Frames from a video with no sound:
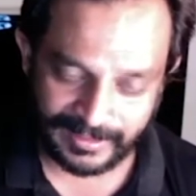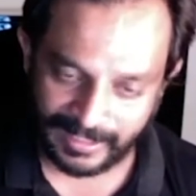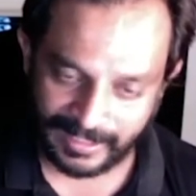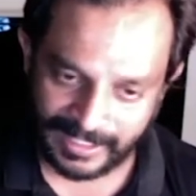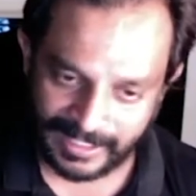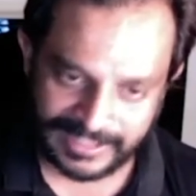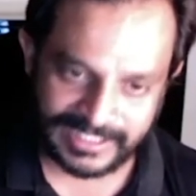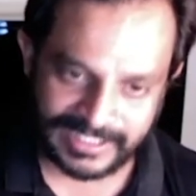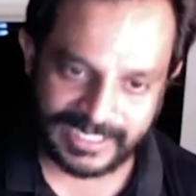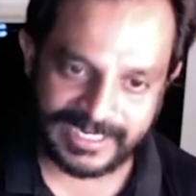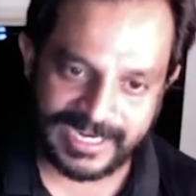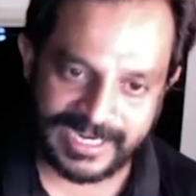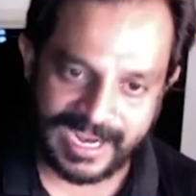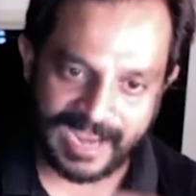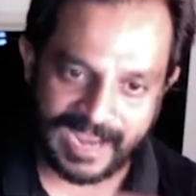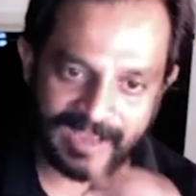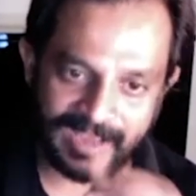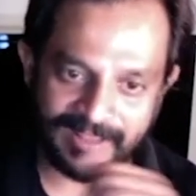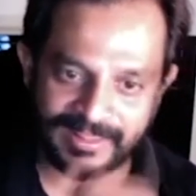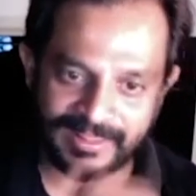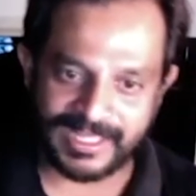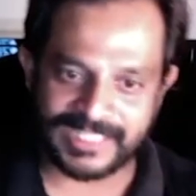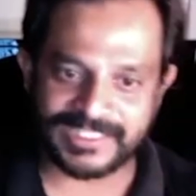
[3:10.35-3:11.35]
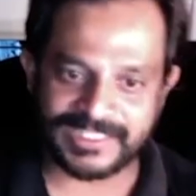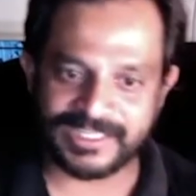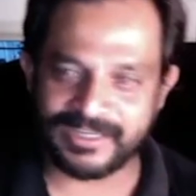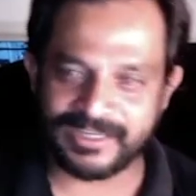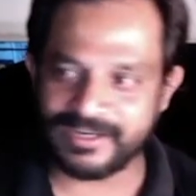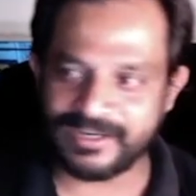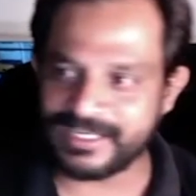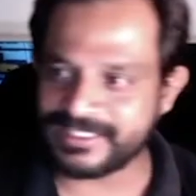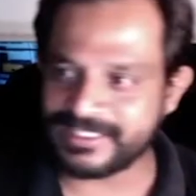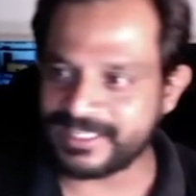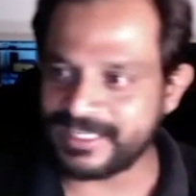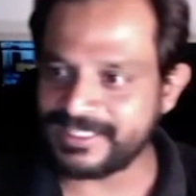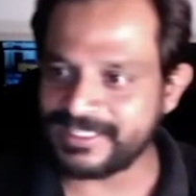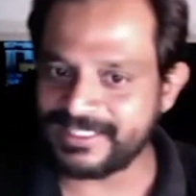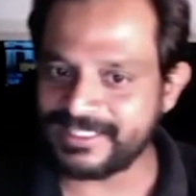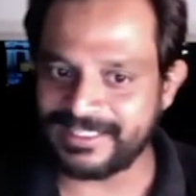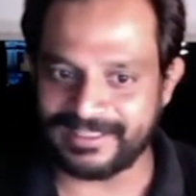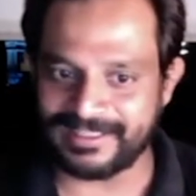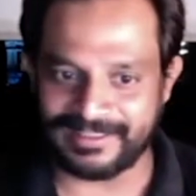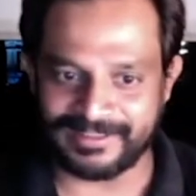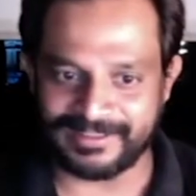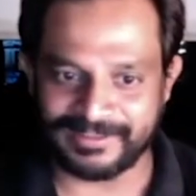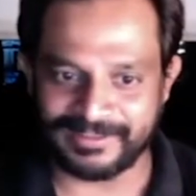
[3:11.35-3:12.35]
I said, yeah, that's a great
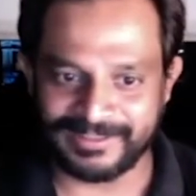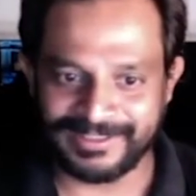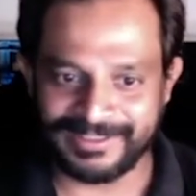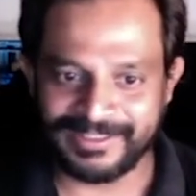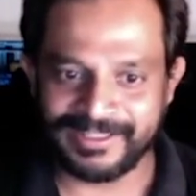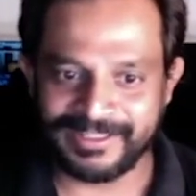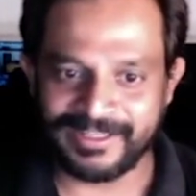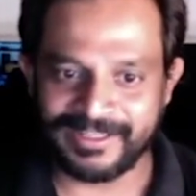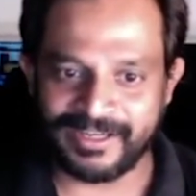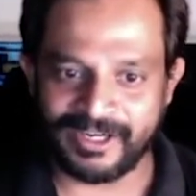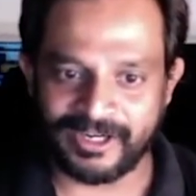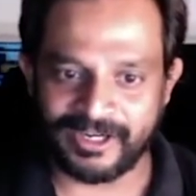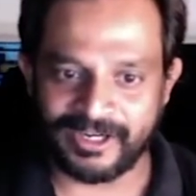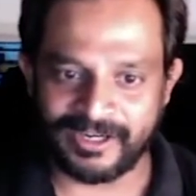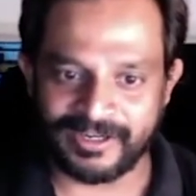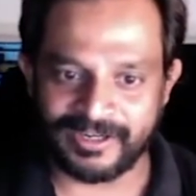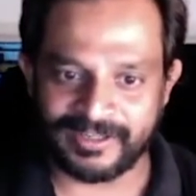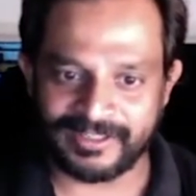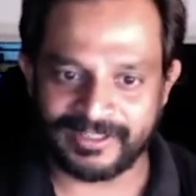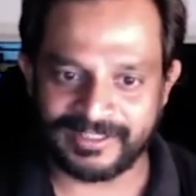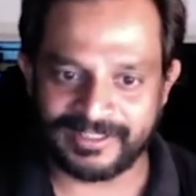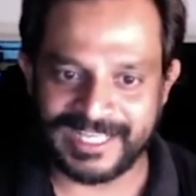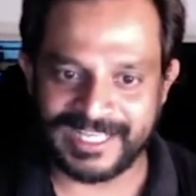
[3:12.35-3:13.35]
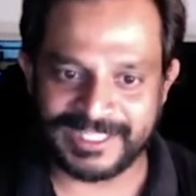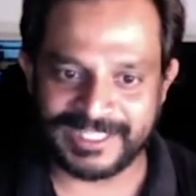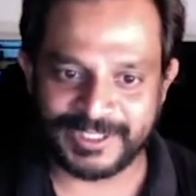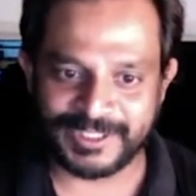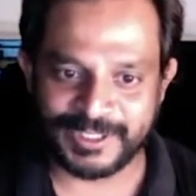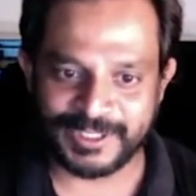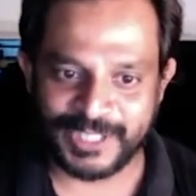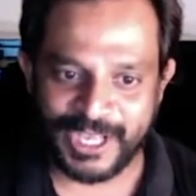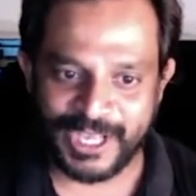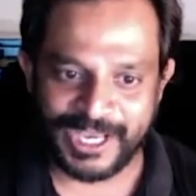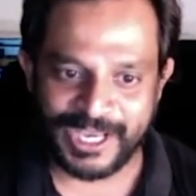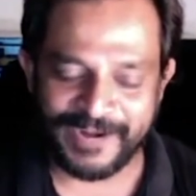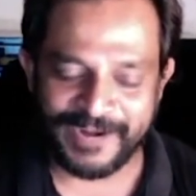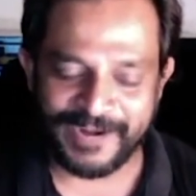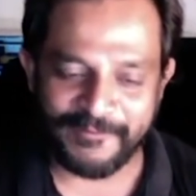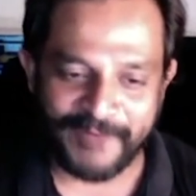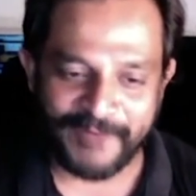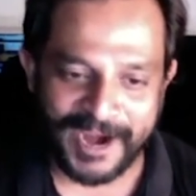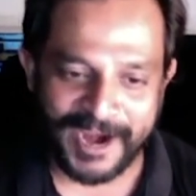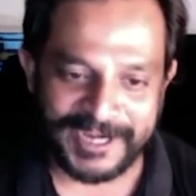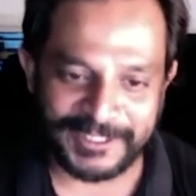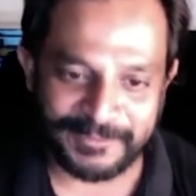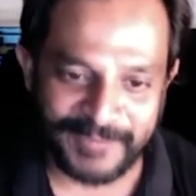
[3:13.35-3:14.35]
idea. Let's
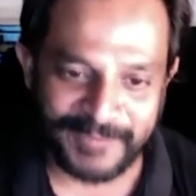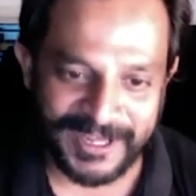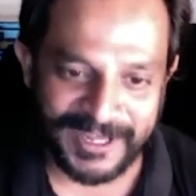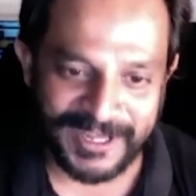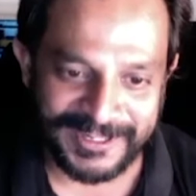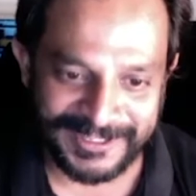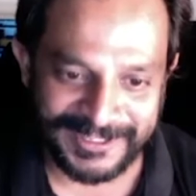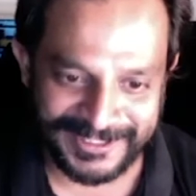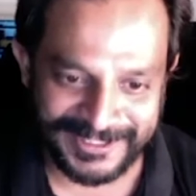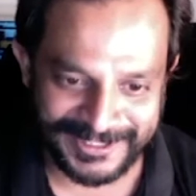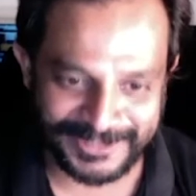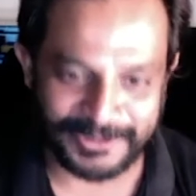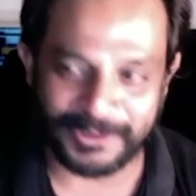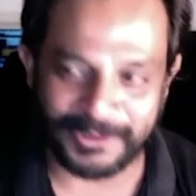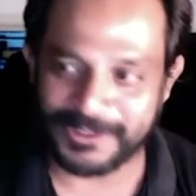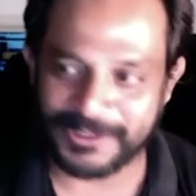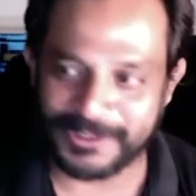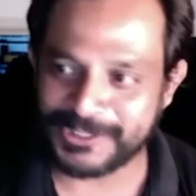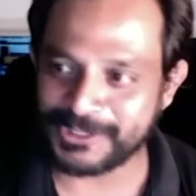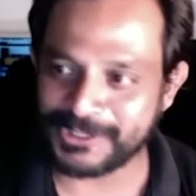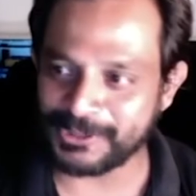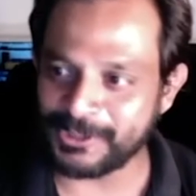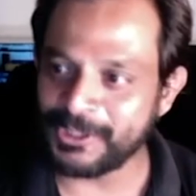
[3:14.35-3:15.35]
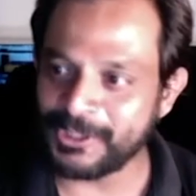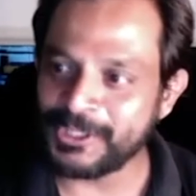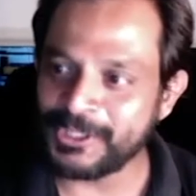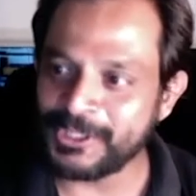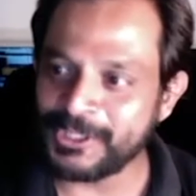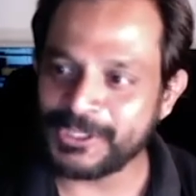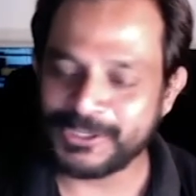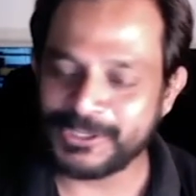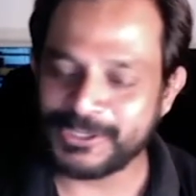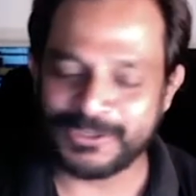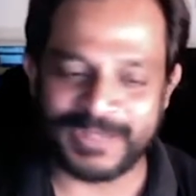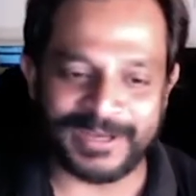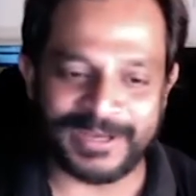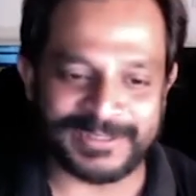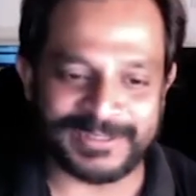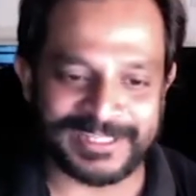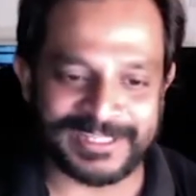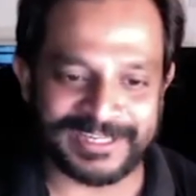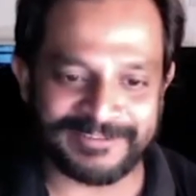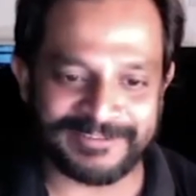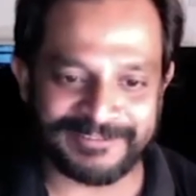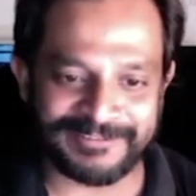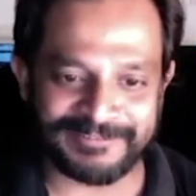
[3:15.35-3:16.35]
invite the mothers also.
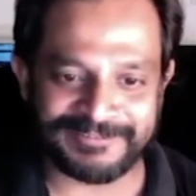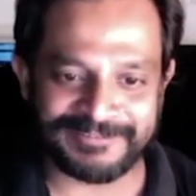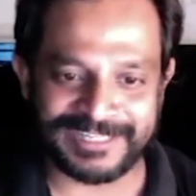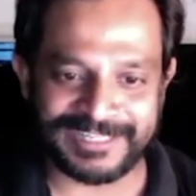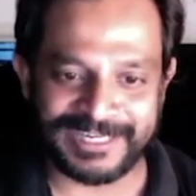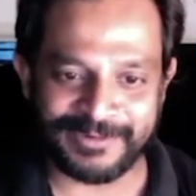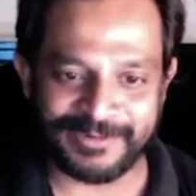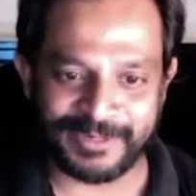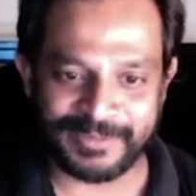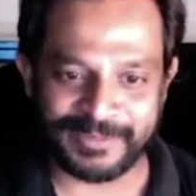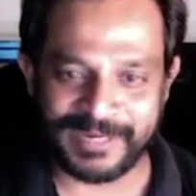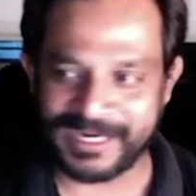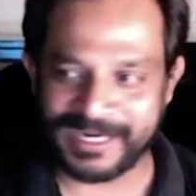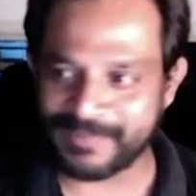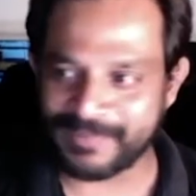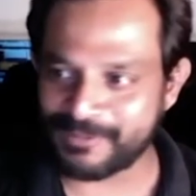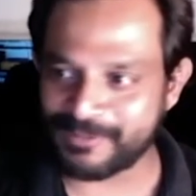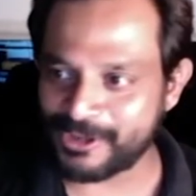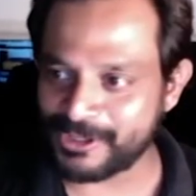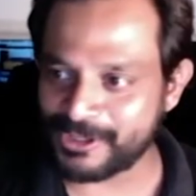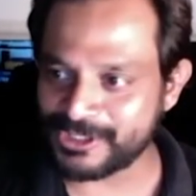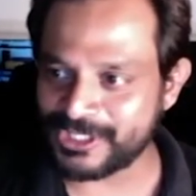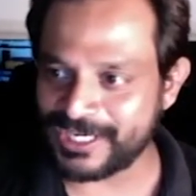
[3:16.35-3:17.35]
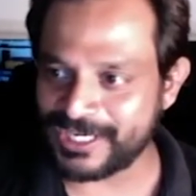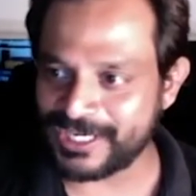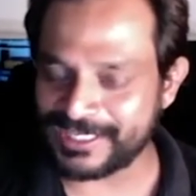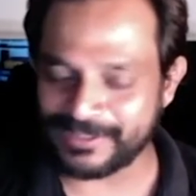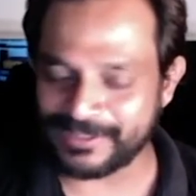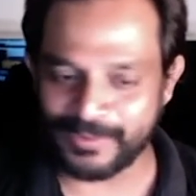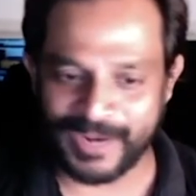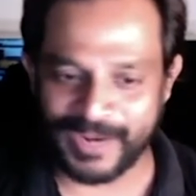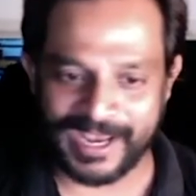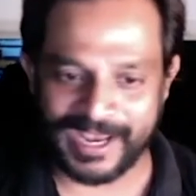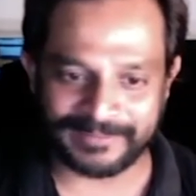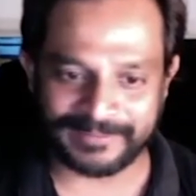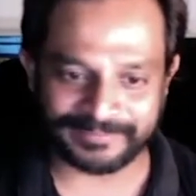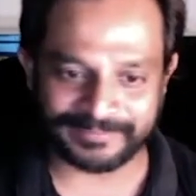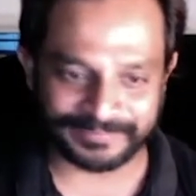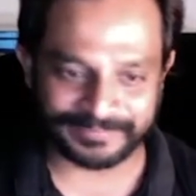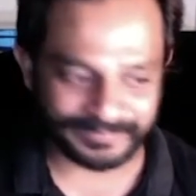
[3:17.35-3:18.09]
2015, we made a project where